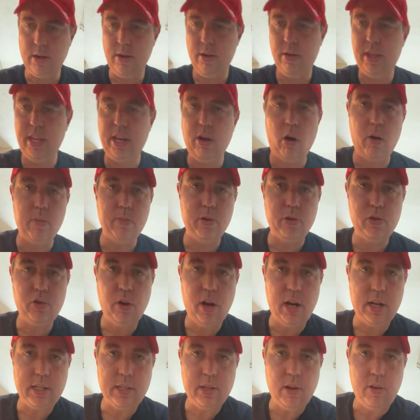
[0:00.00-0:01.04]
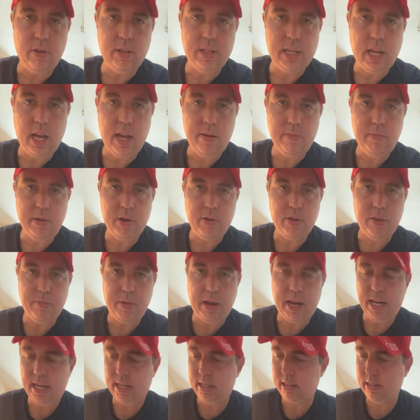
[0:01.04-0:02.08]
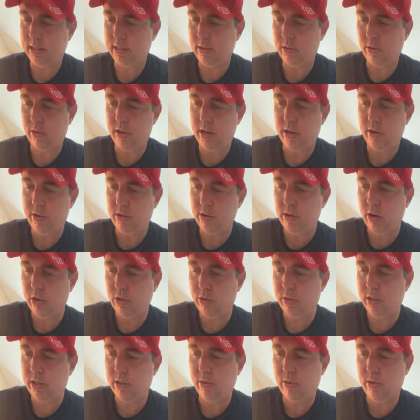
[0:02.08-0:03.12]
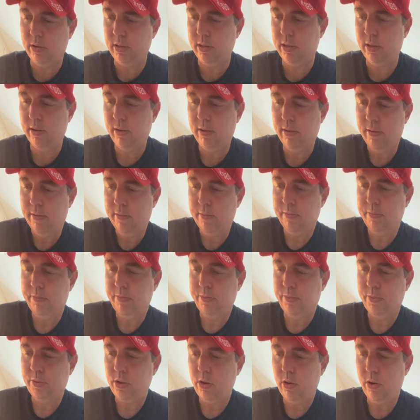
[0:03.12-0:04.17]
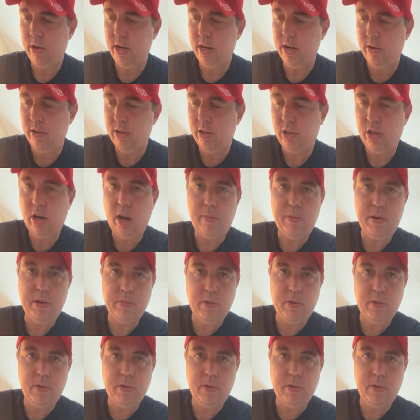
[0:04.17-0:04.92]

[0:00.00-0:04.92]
the armored trucks all the time near the banks or near the grocery stores or near the shopping